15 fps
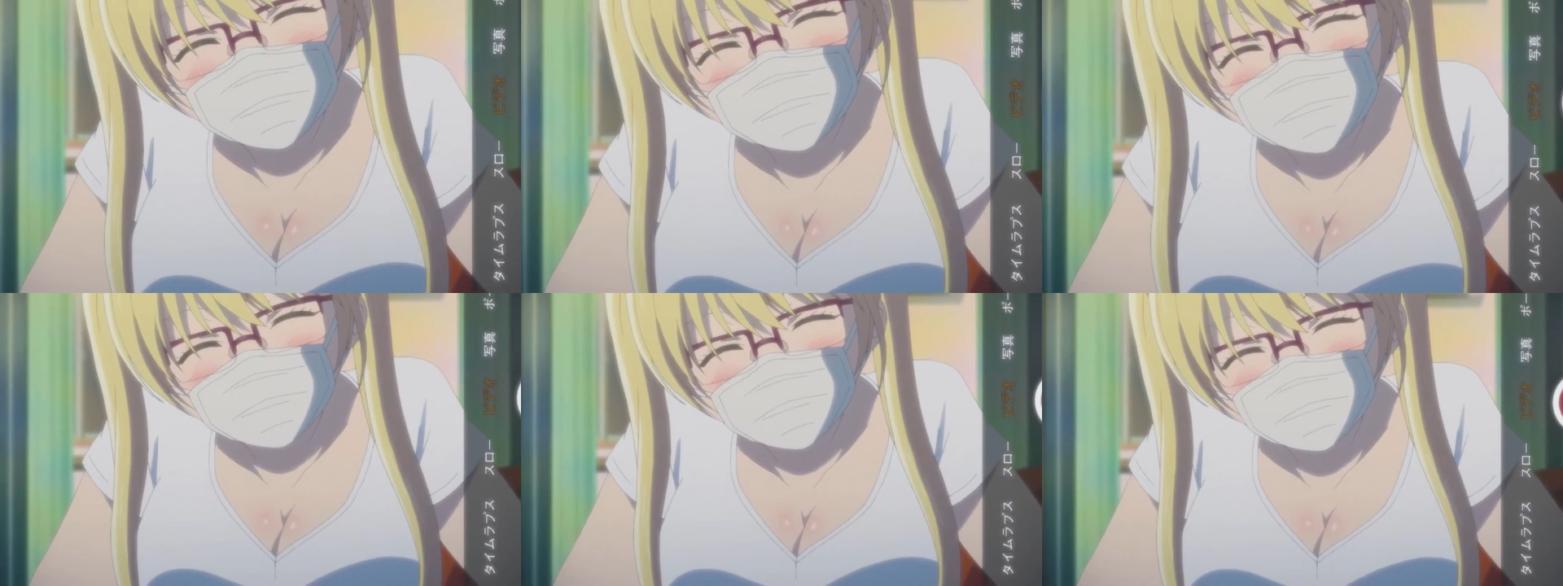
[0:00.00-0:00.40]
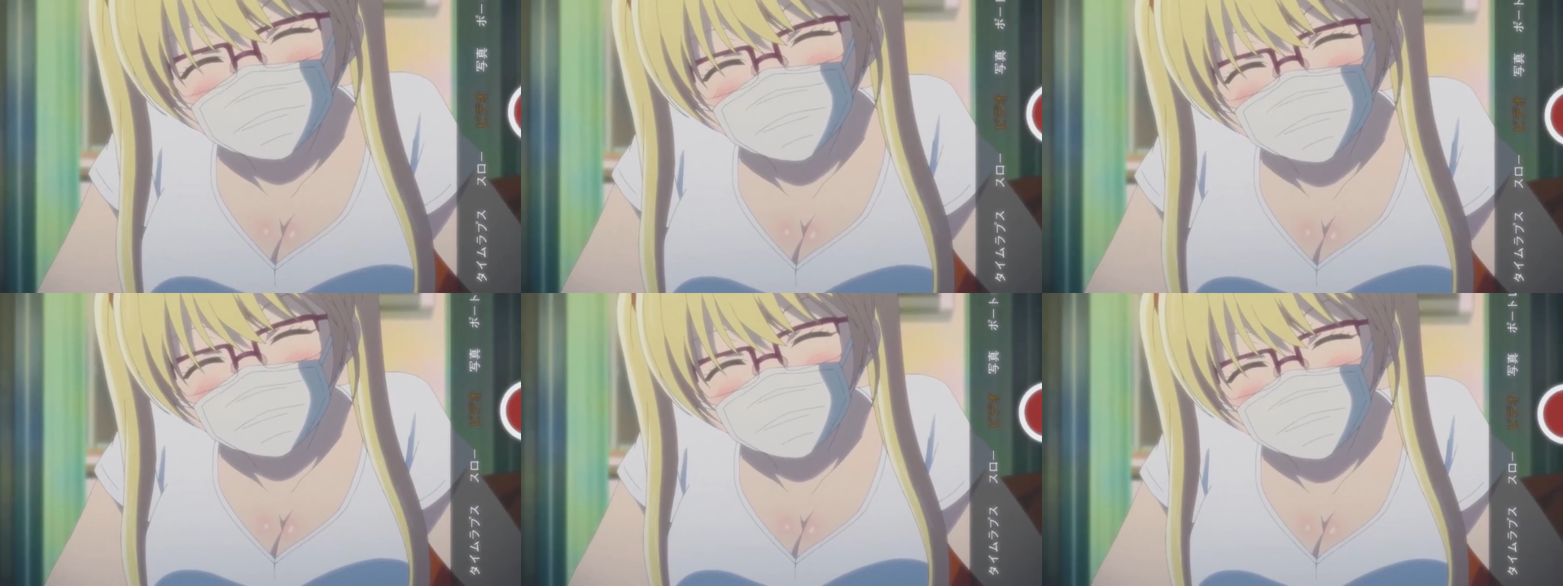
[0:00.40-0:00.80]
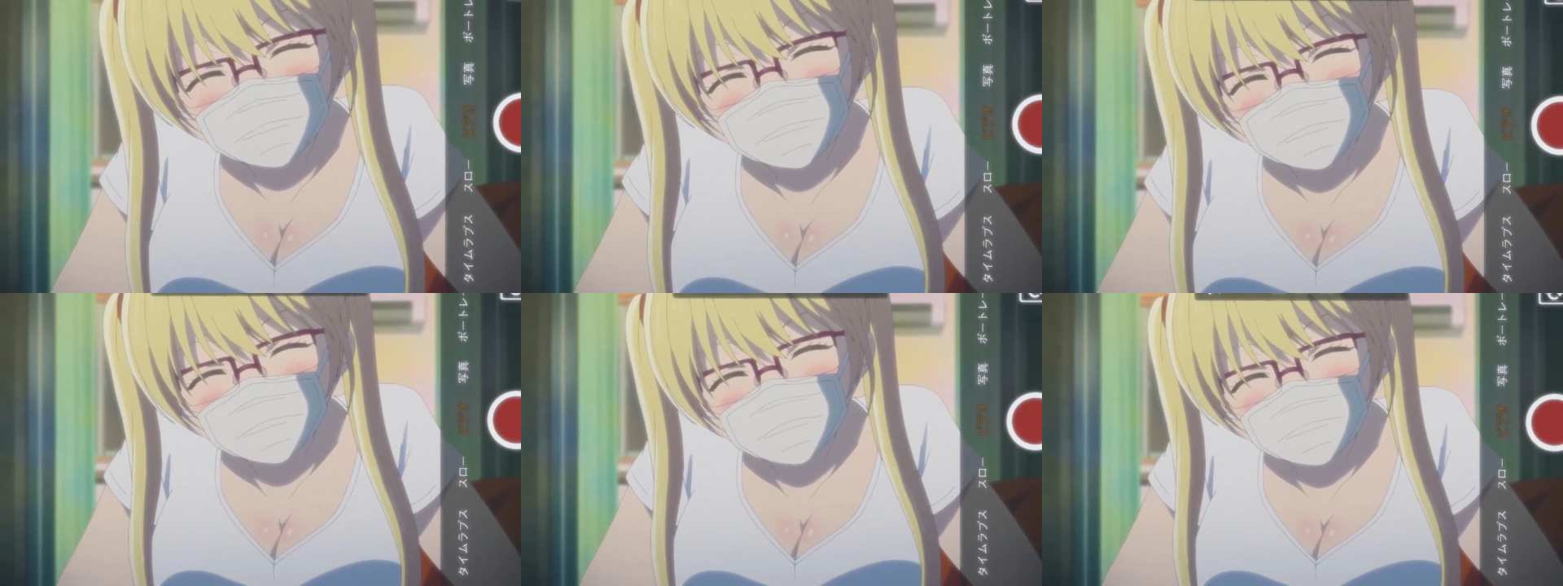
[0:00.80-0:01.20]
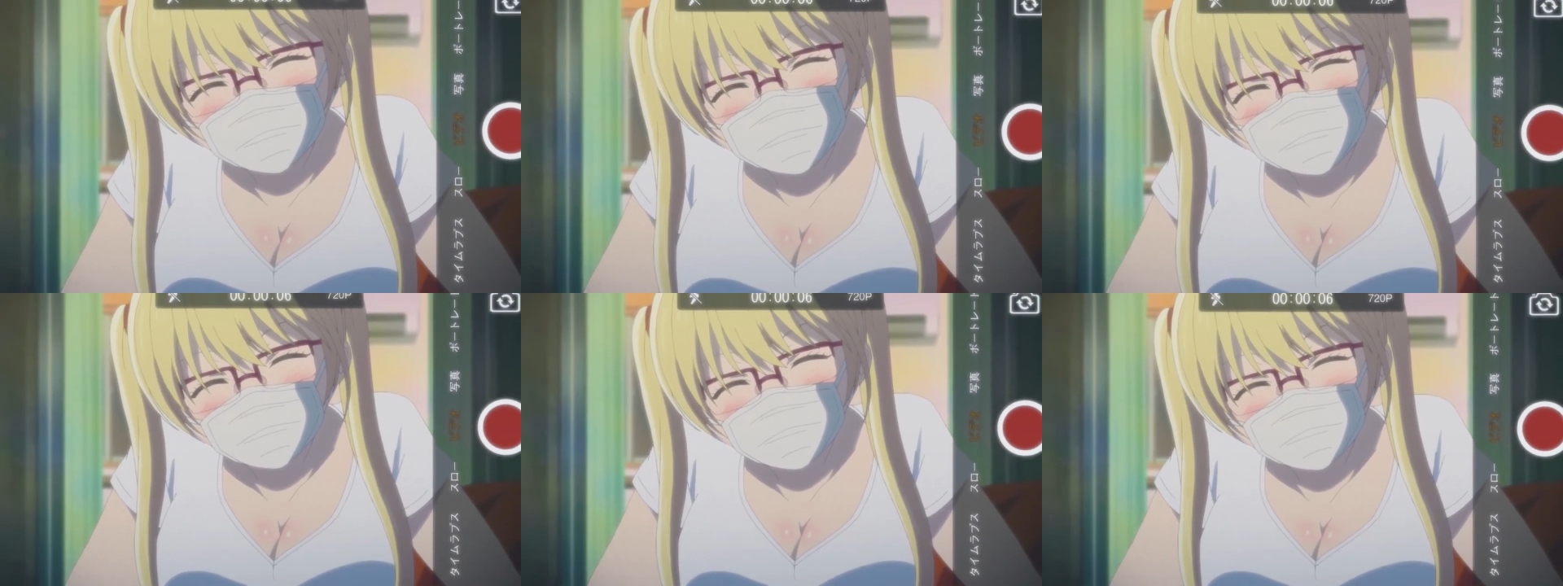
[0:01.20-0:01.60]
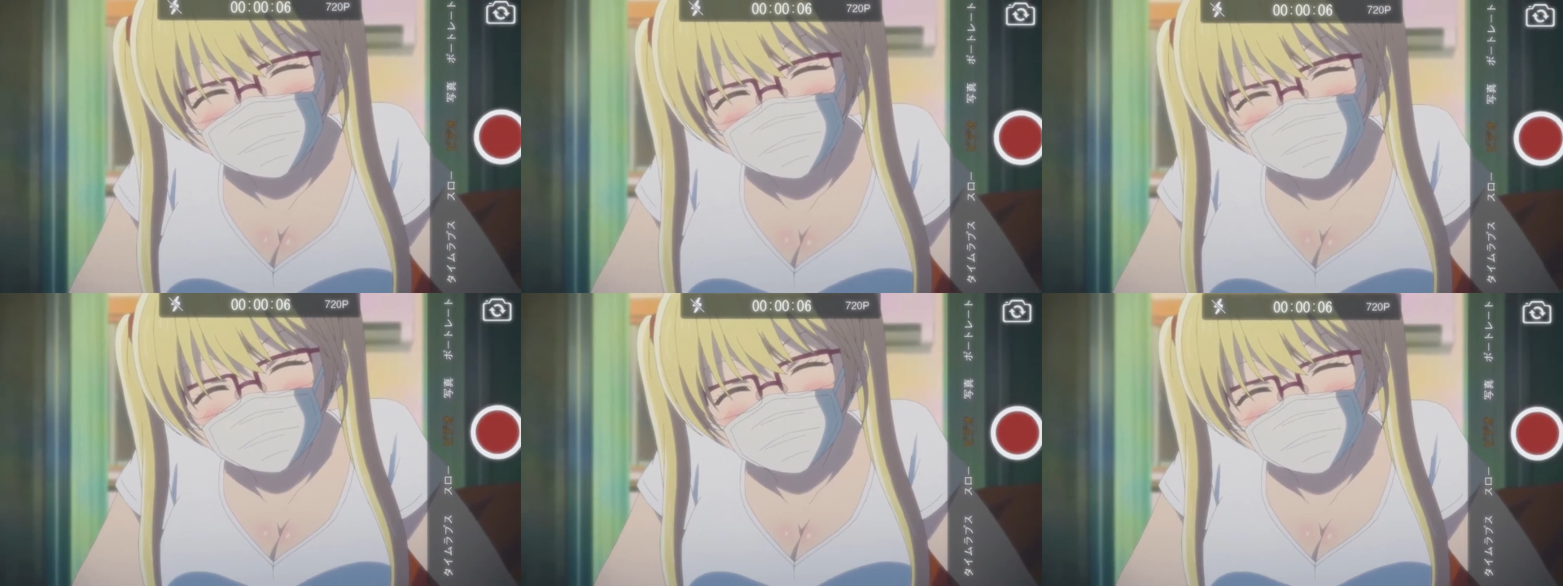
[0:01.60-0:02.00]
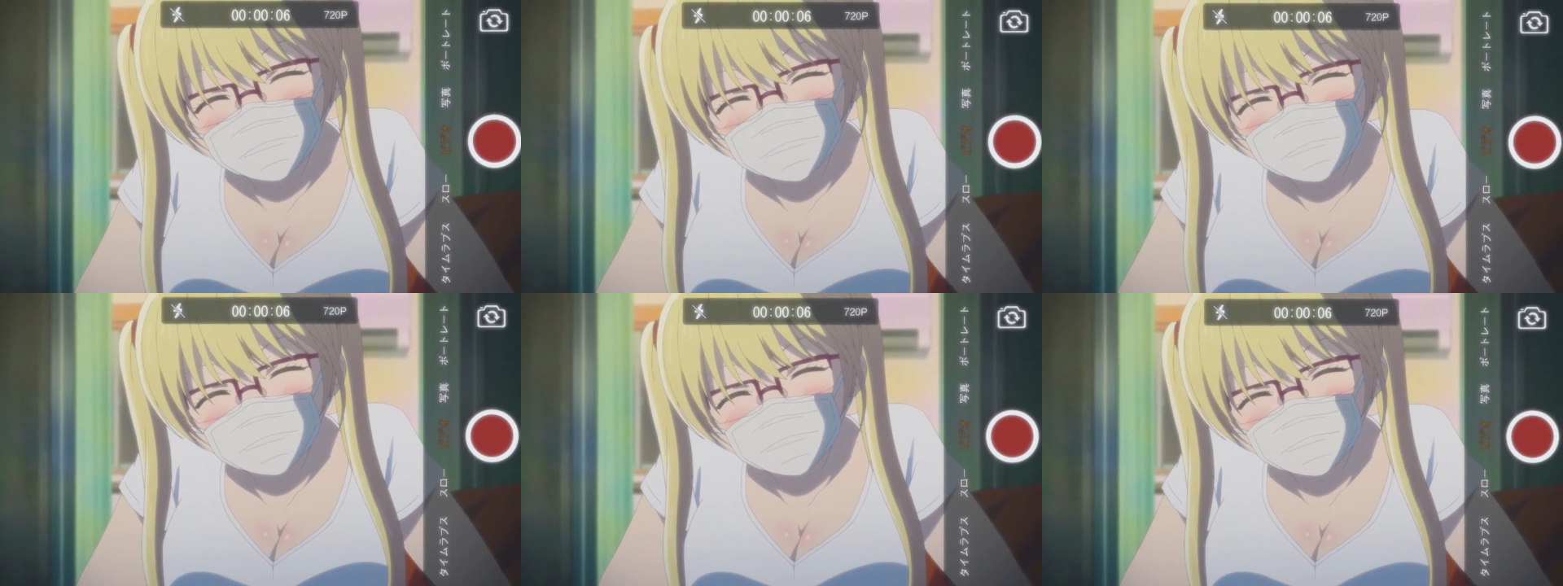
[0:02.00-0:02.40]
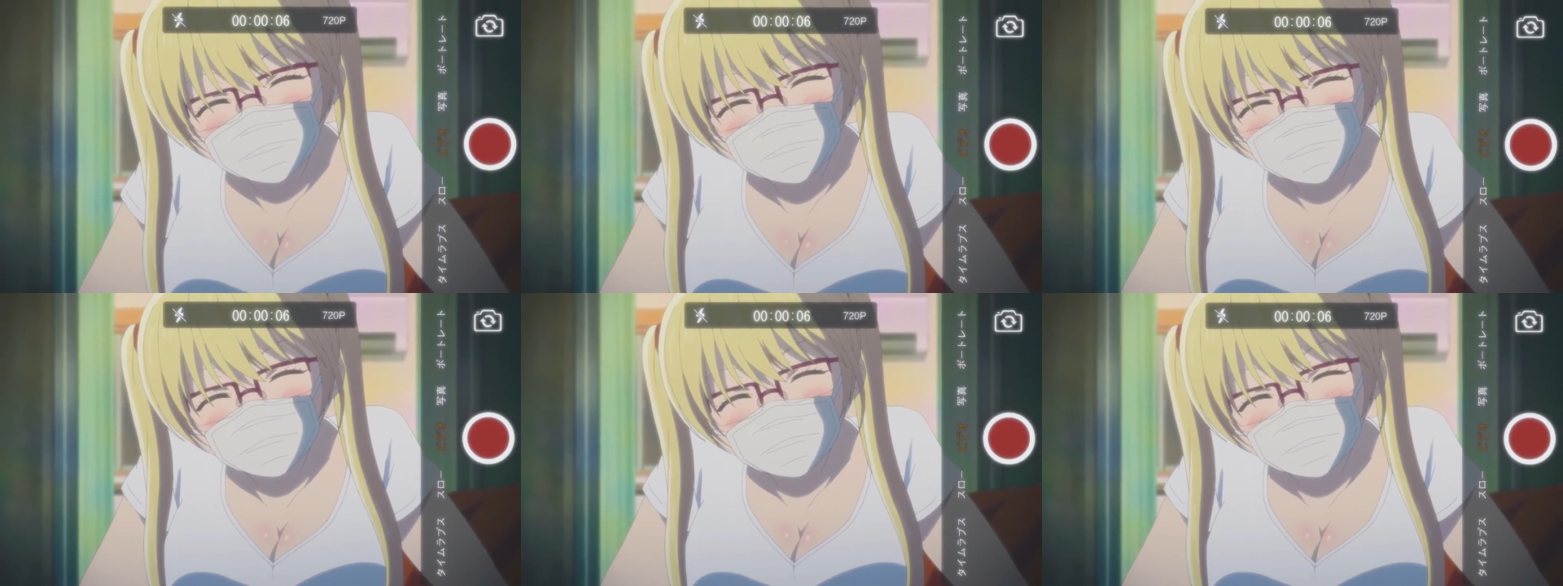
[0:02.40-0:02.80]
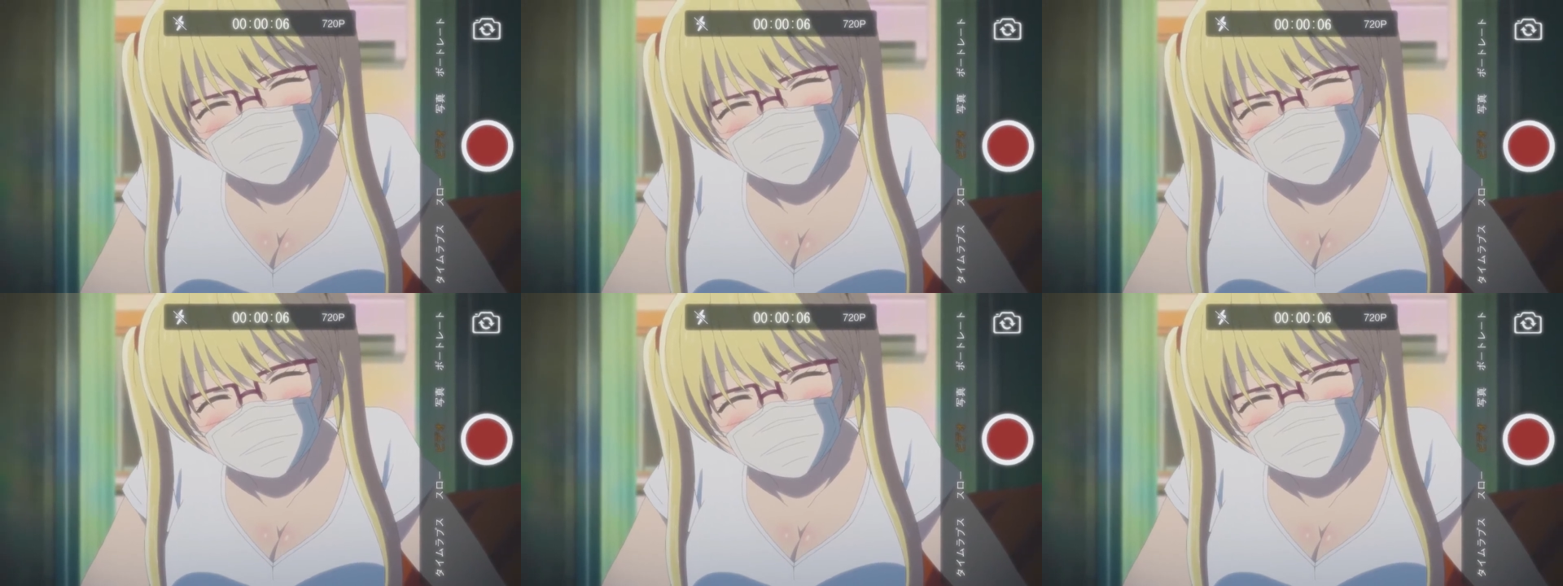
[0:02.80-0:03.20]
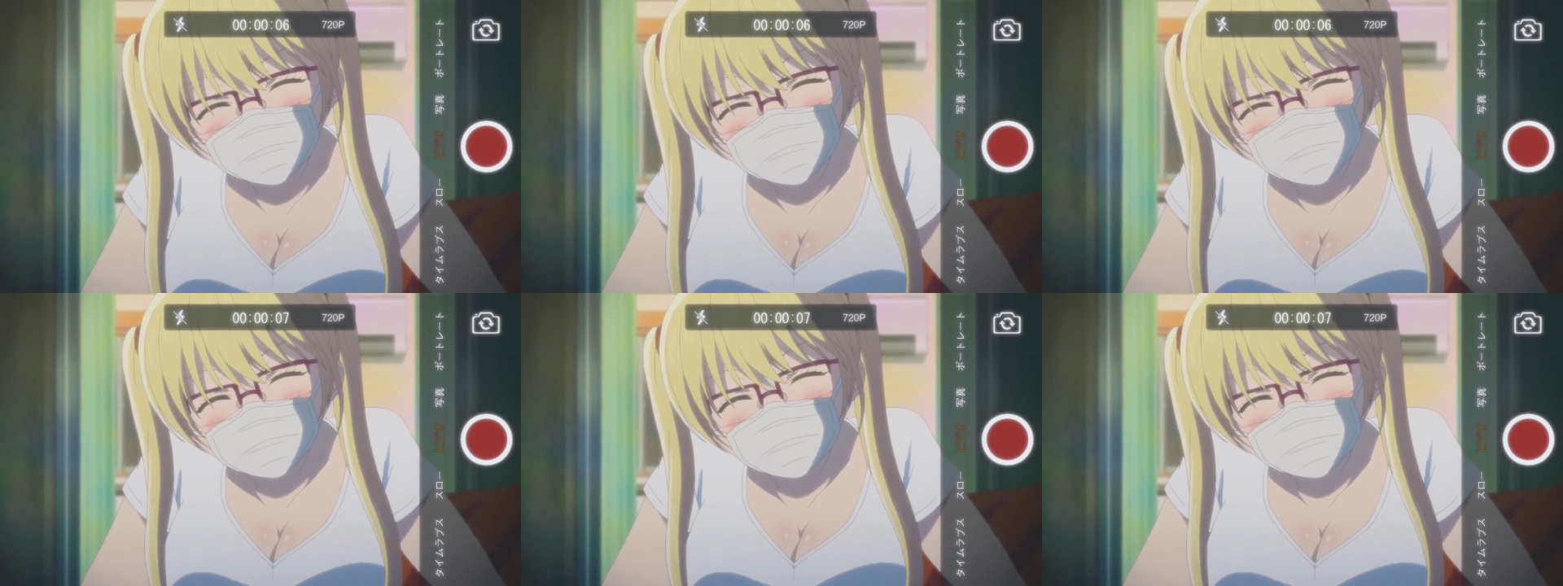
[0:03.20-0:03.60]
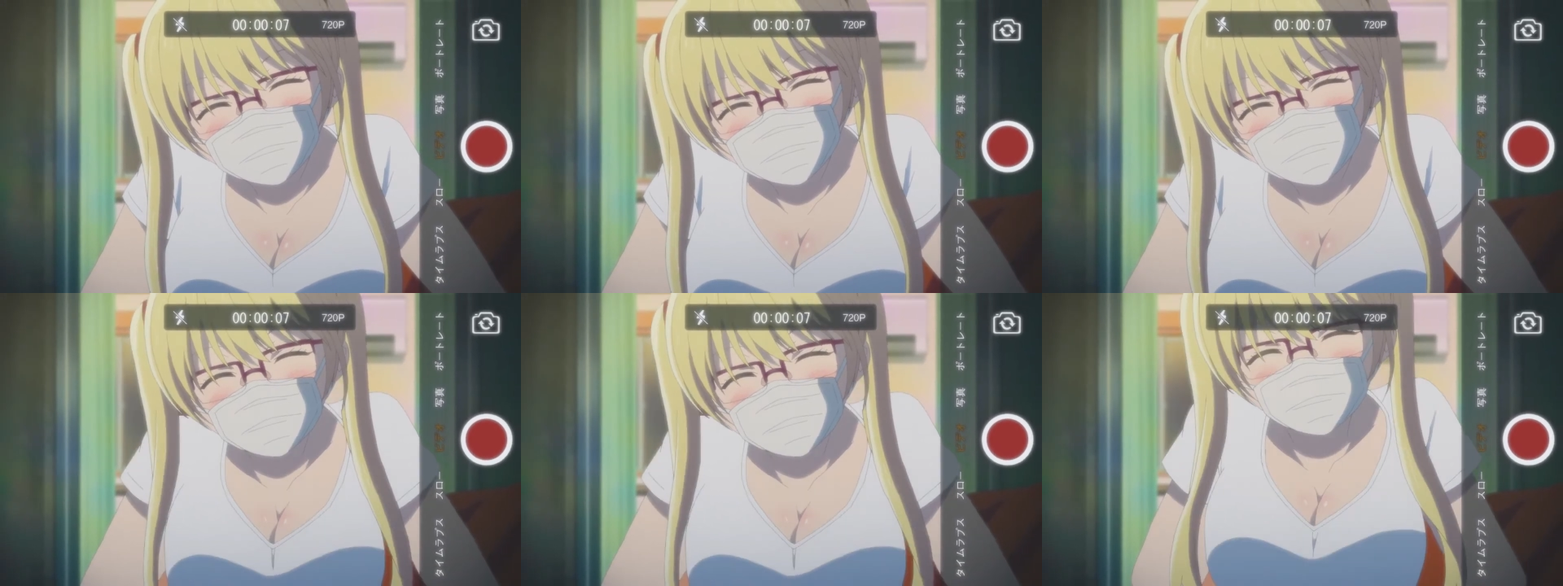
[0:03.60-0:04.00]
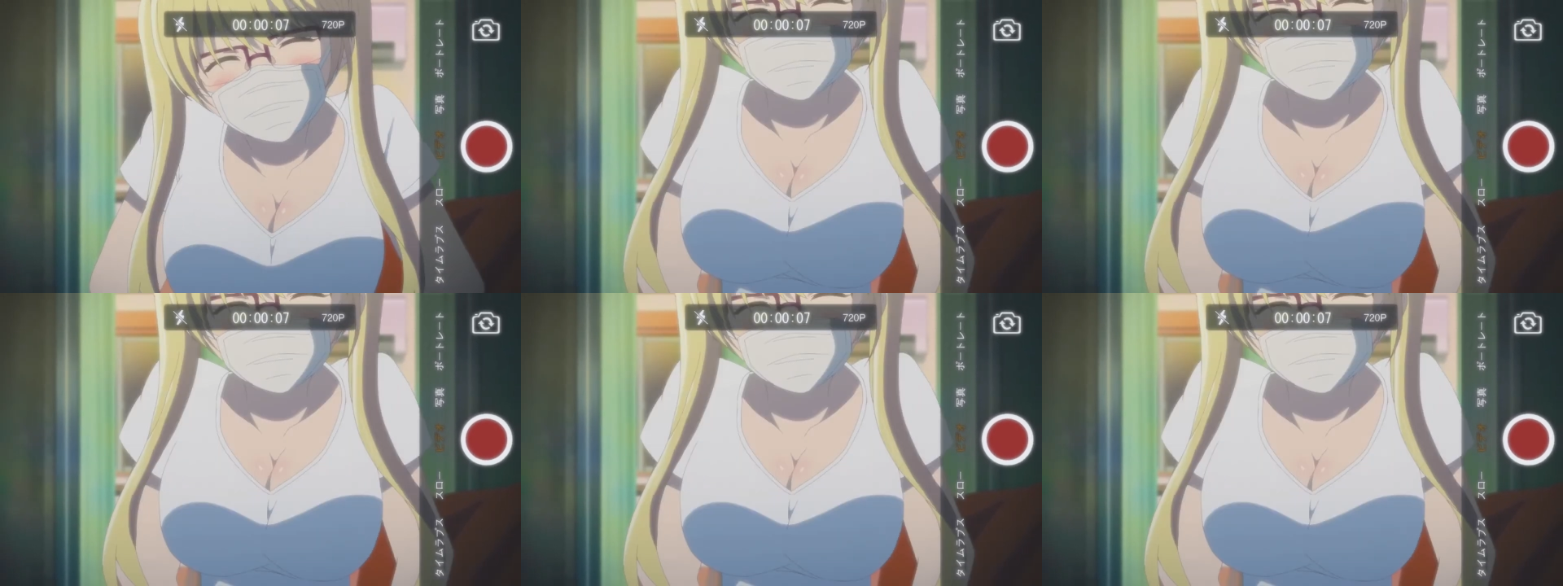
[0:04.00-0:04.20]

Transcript: Nobody's mouth can be seen.